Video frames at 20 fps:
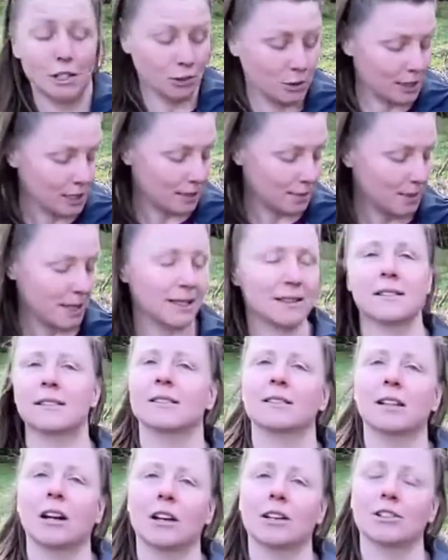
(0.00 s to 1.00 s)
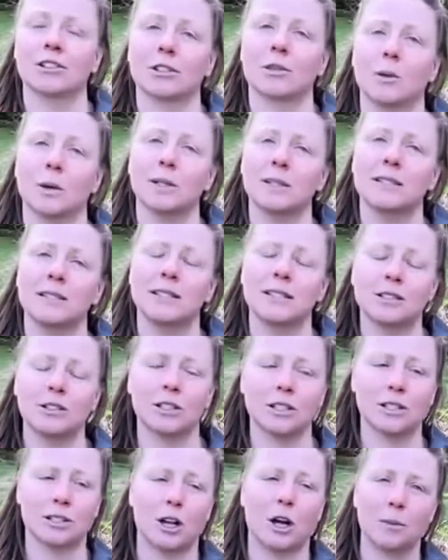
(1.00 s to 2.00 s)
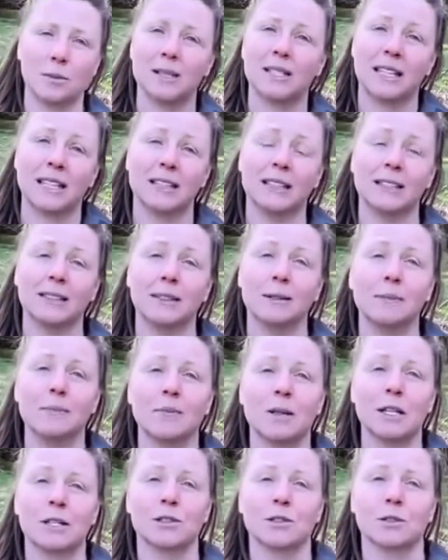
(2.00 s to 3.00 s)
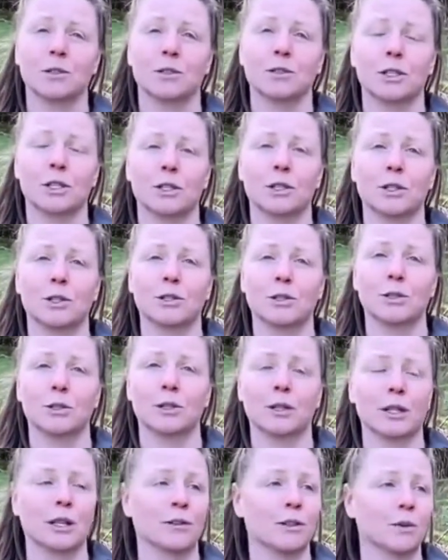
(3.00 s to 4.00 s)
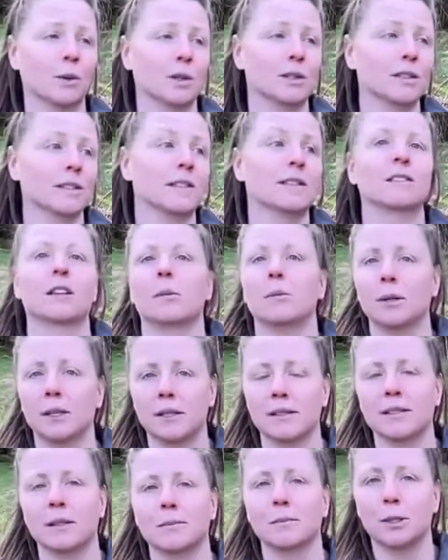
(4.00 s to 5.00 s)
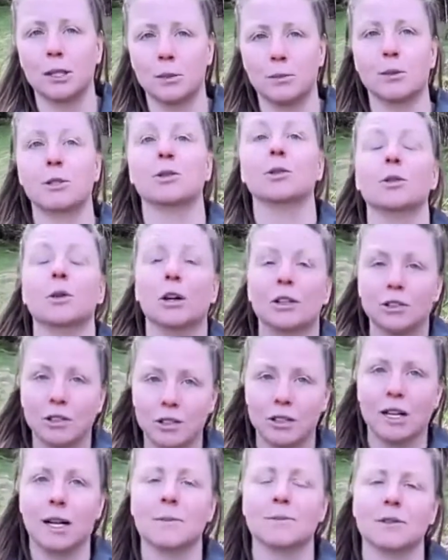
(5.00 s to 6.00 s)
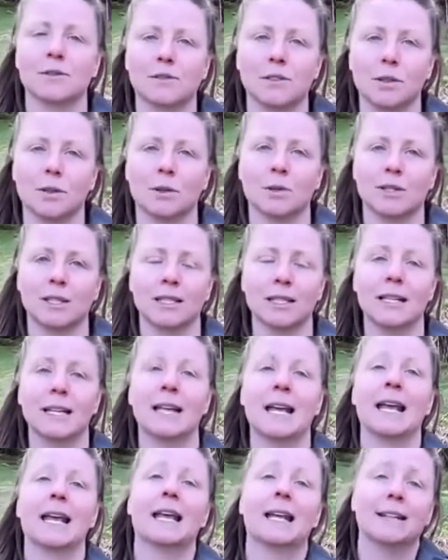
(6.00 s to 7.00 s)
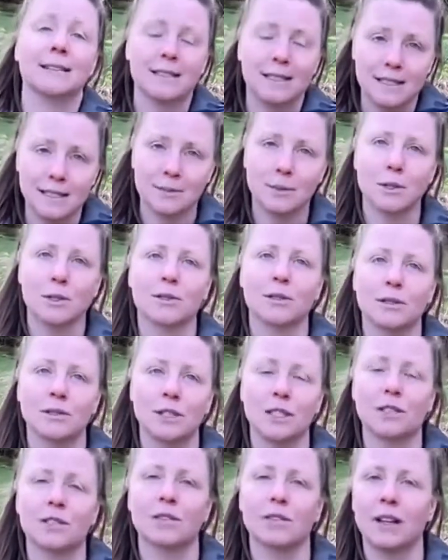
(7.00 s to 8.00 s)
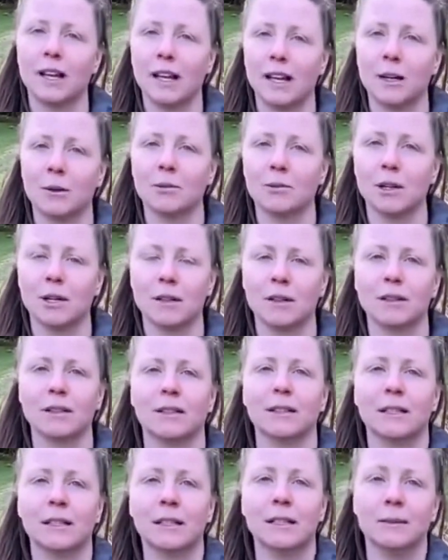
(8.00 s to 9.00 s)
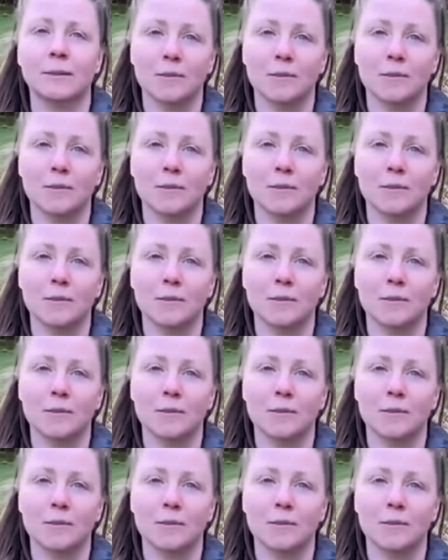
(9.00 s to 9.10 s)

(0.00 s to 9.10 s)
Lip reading: You know, you can make this in larger quantities. You could upscale it. So you know, you could do, if you wanted to double it, simply it would be 200 grams of salts and 8 teaspoons of each of the herbs rather than